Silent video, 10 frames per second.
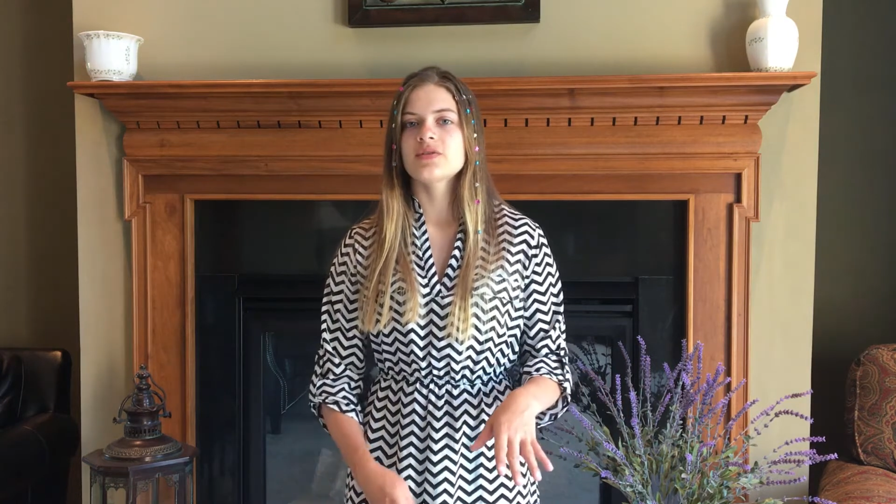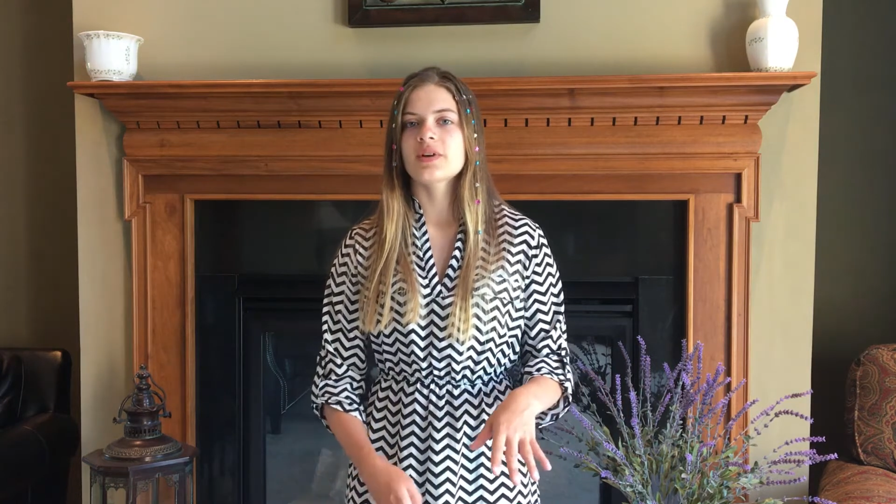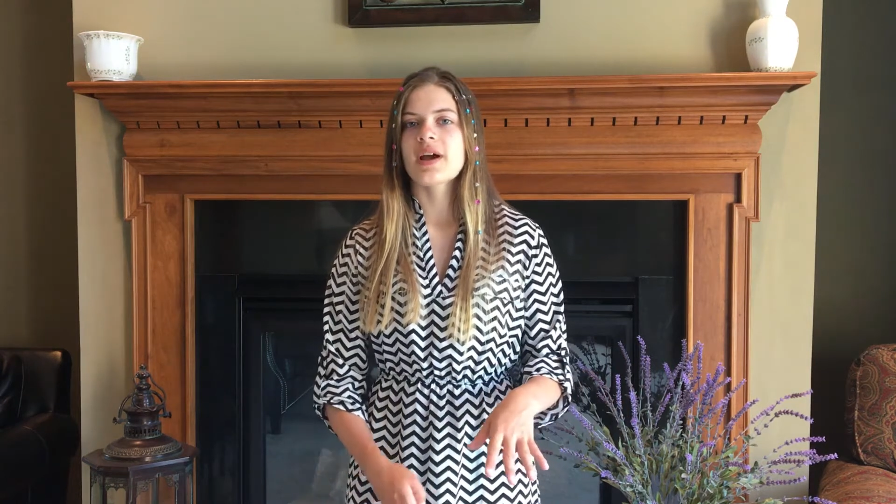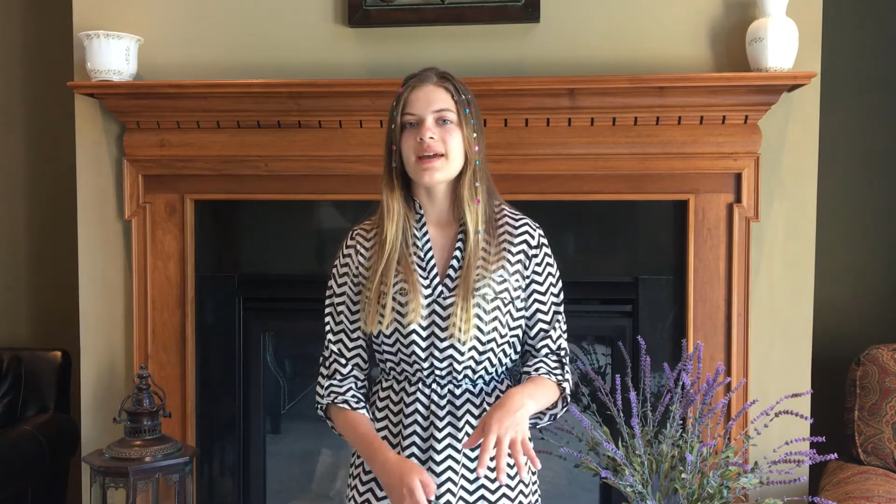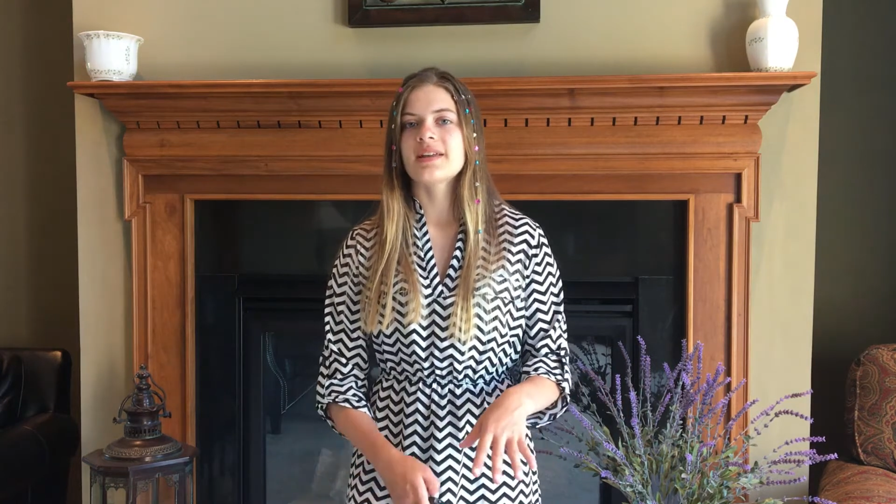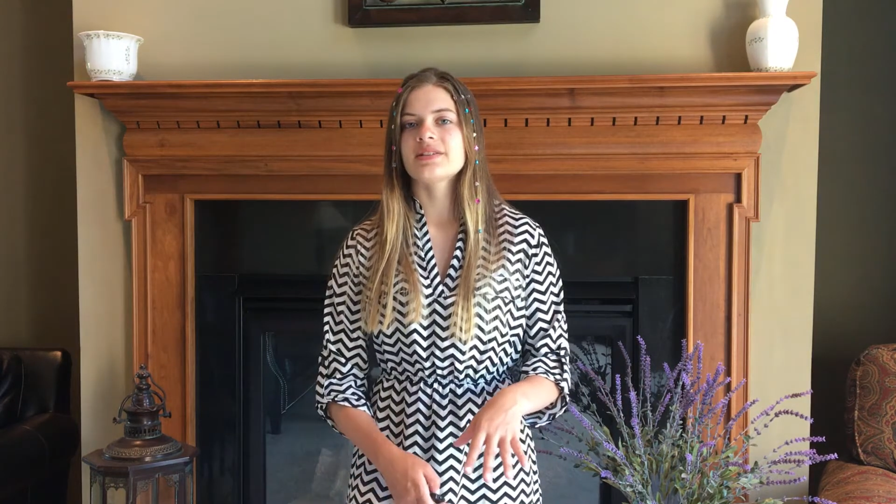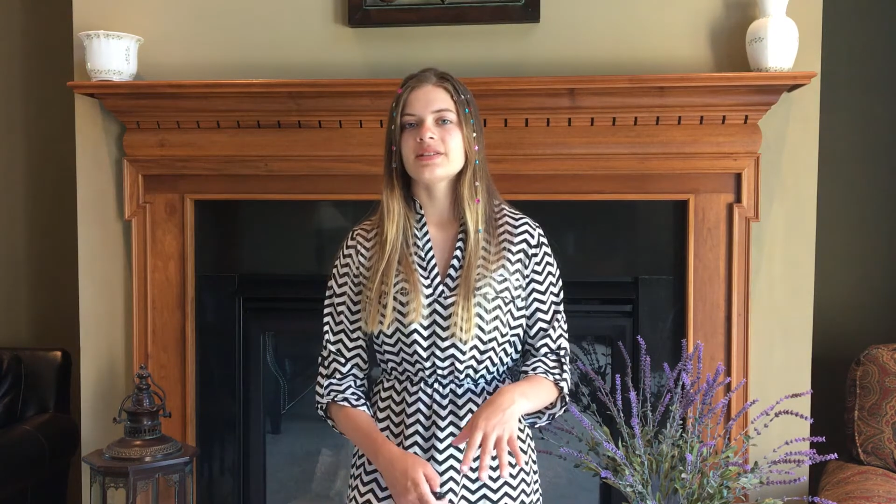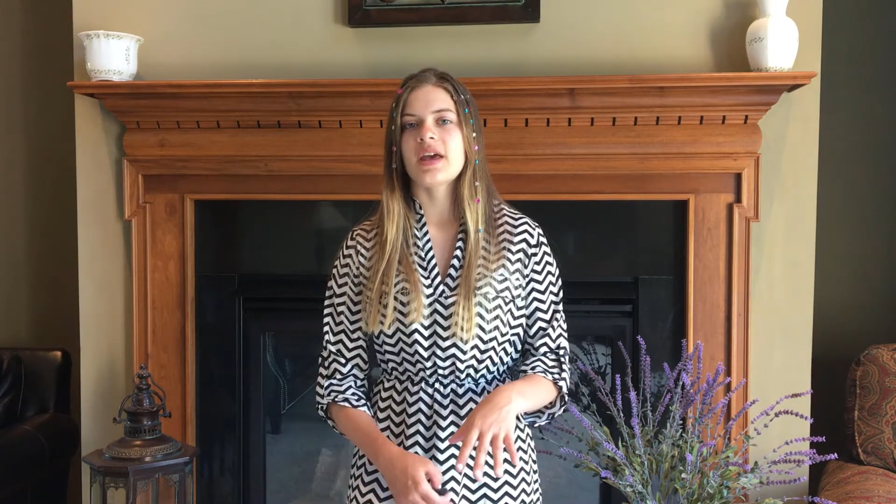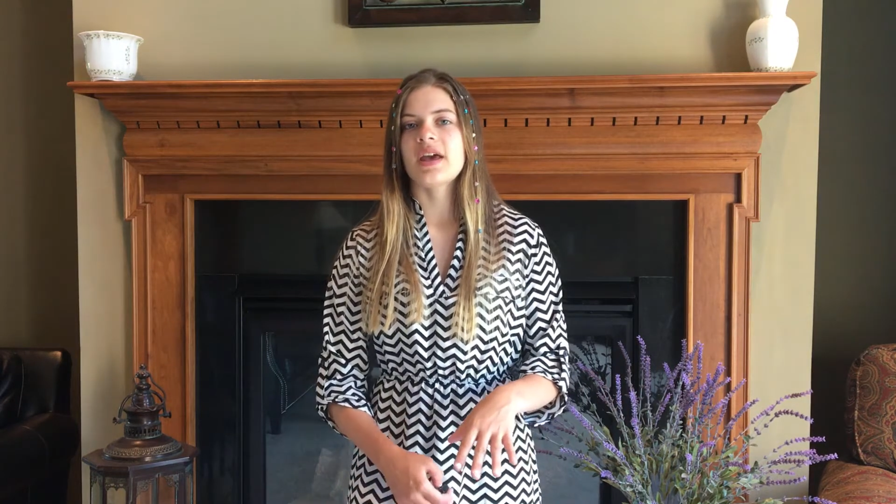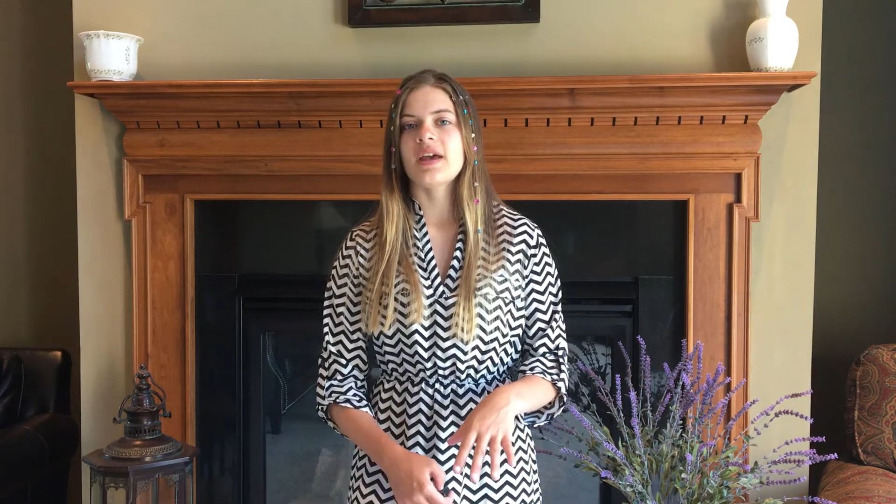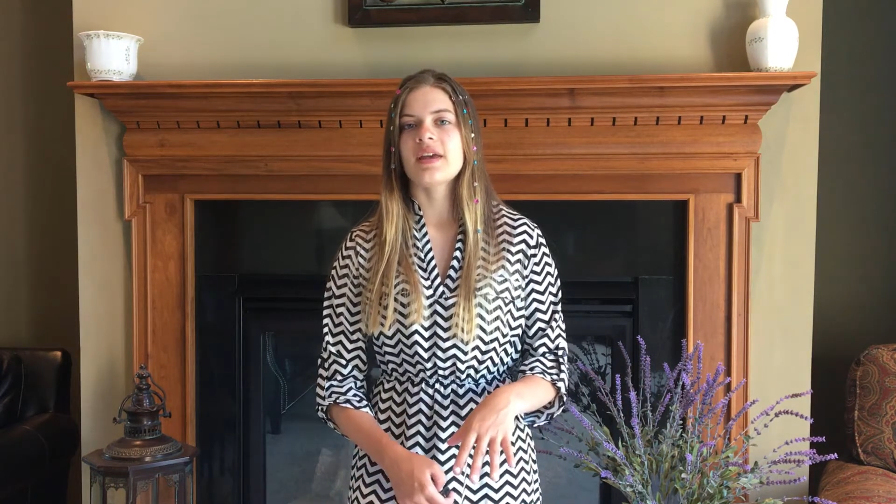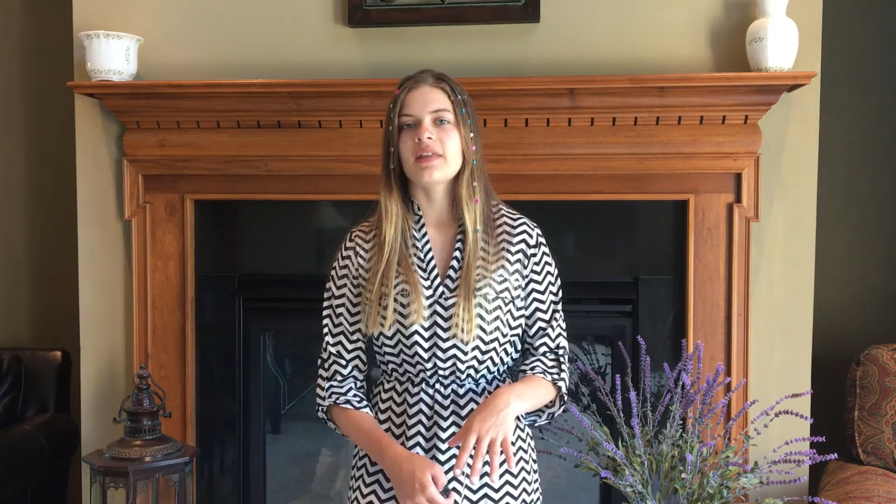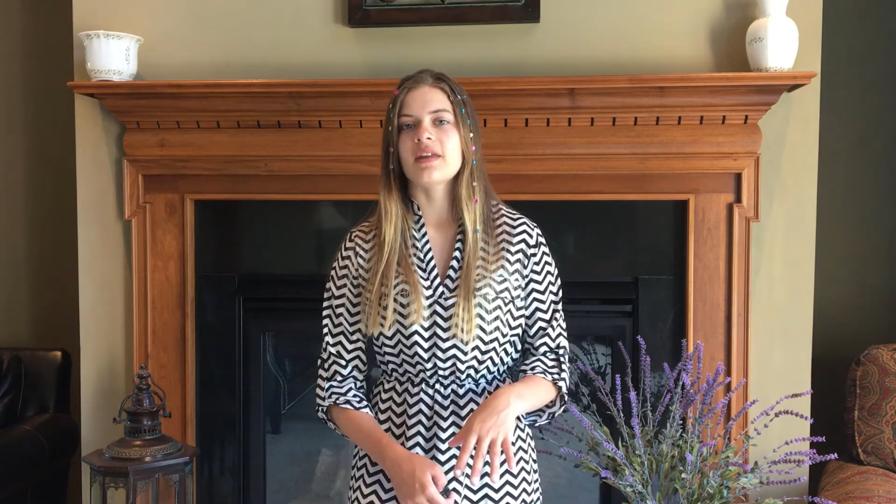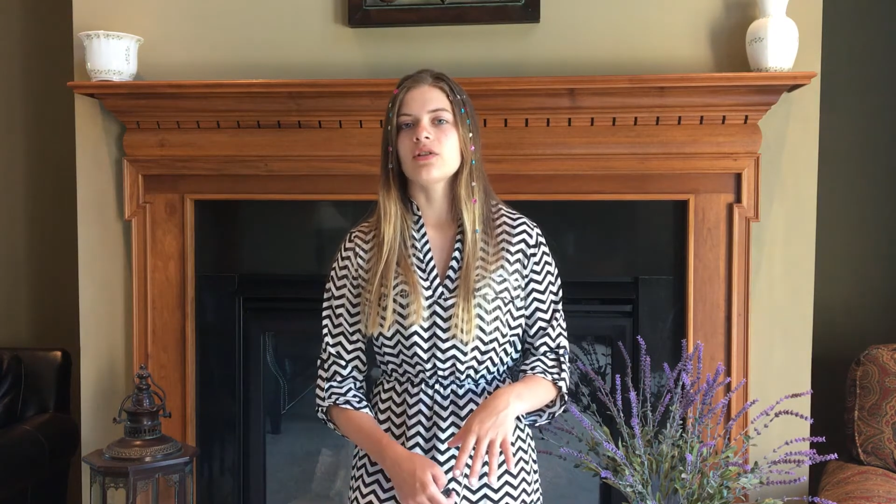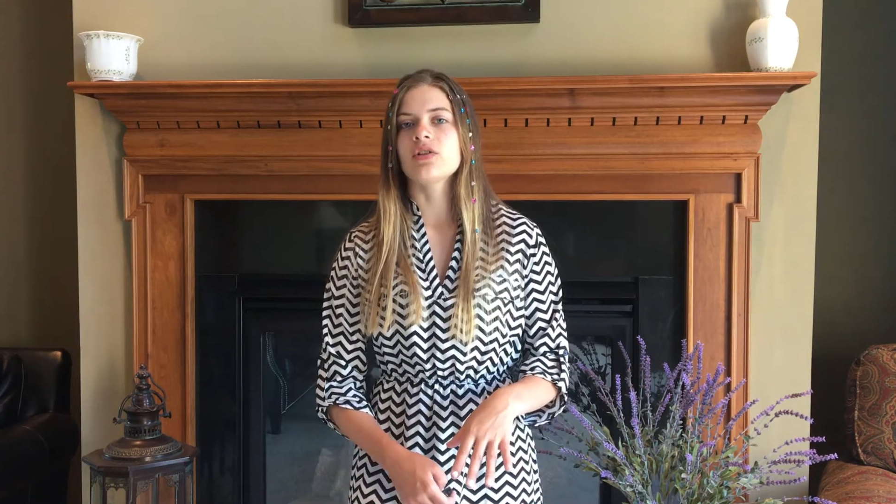were kind of saying
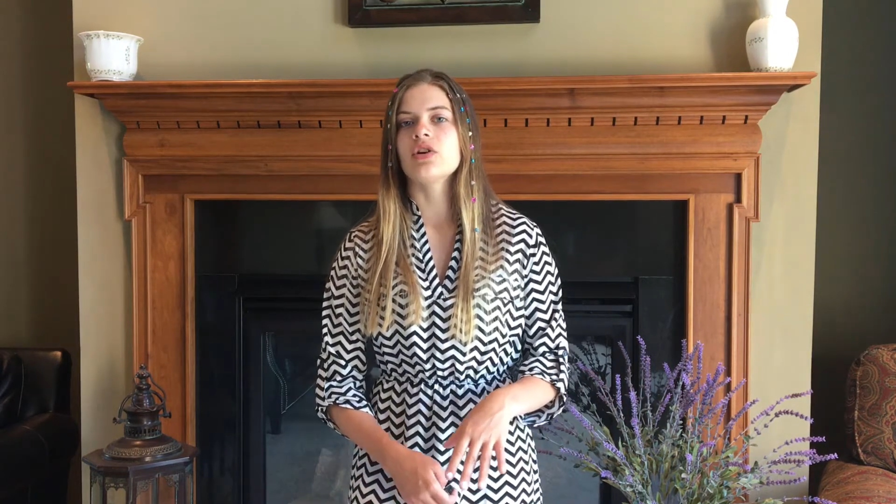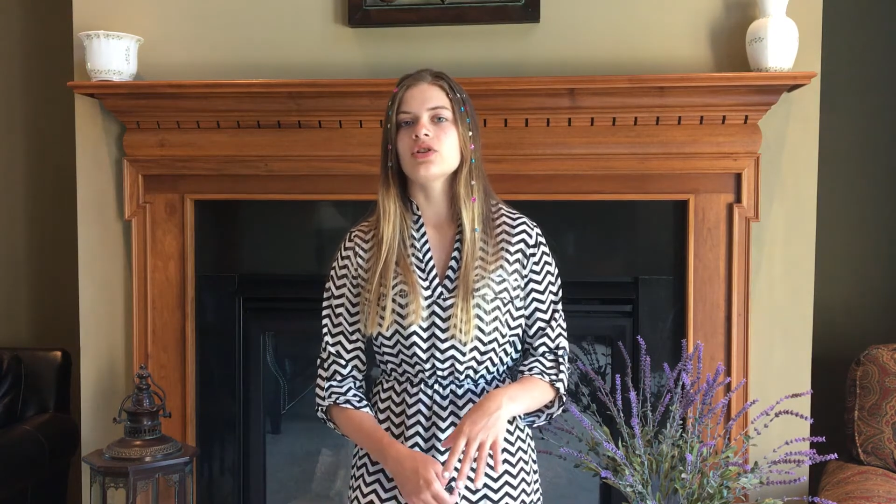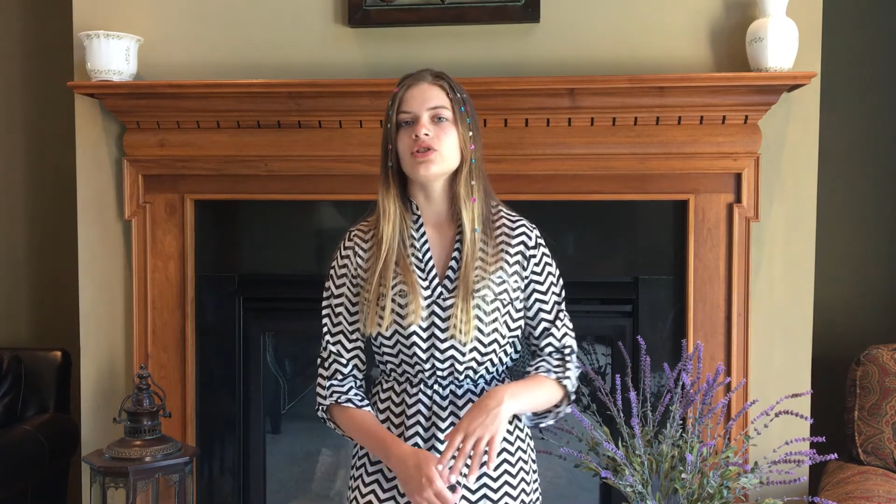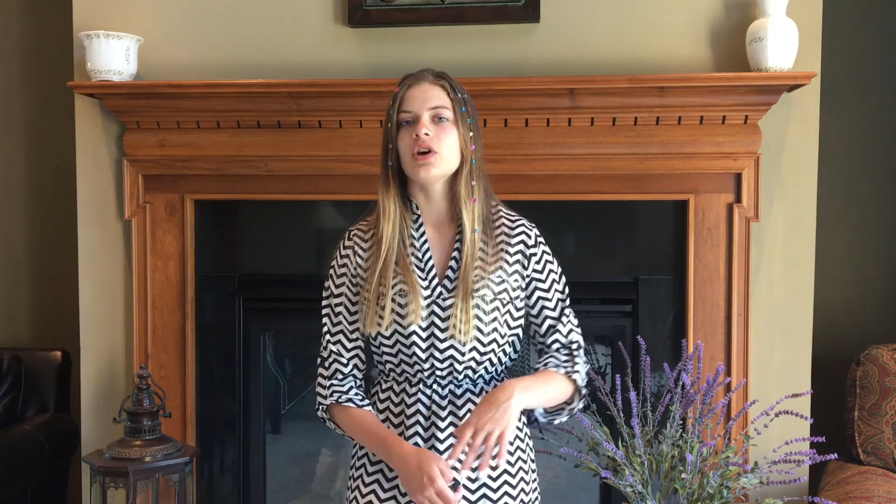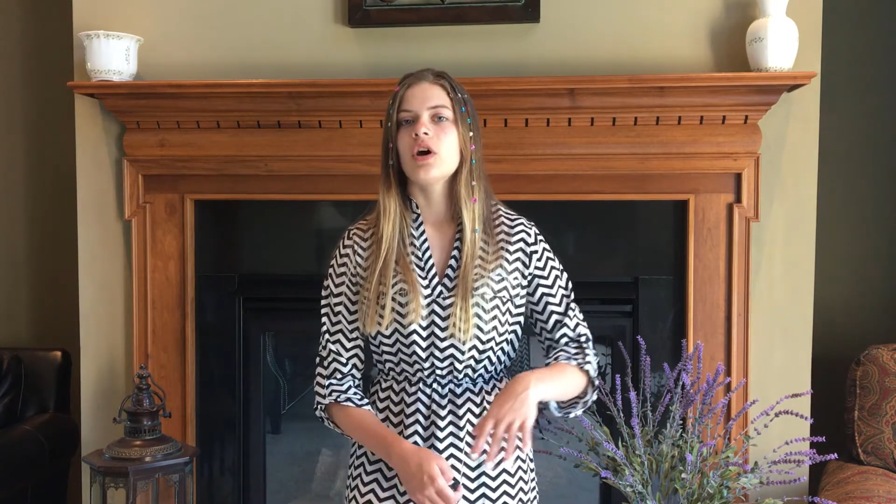that it looked